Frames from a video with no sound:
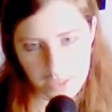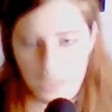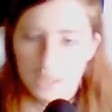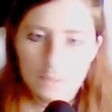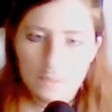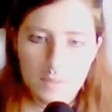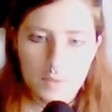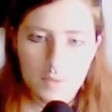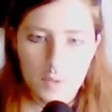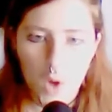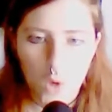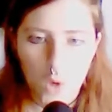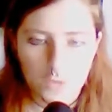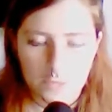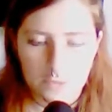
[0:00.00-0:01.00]
at him and
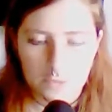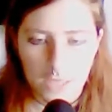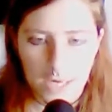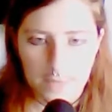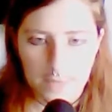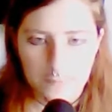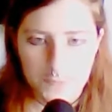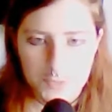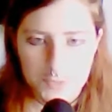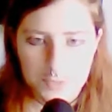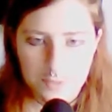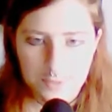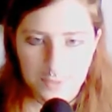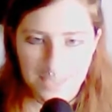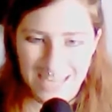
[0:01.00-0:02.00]
called him names
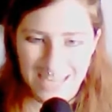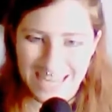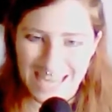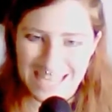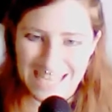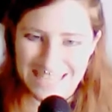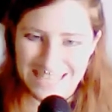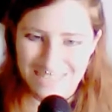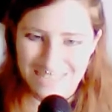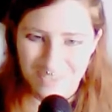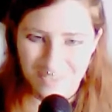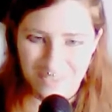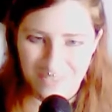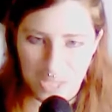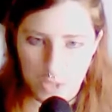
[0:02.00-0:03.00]
and asked if
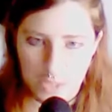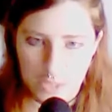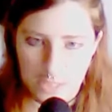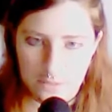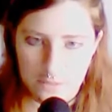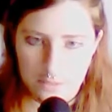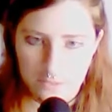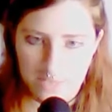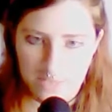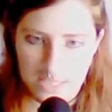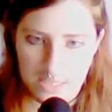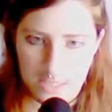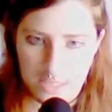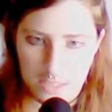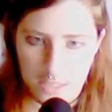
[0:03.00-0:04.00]
he fell down the
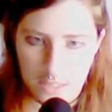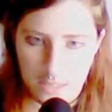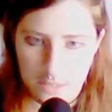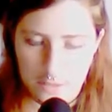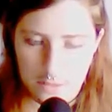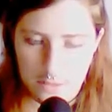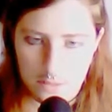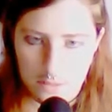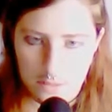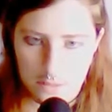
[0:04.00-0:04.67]
flight of stairs.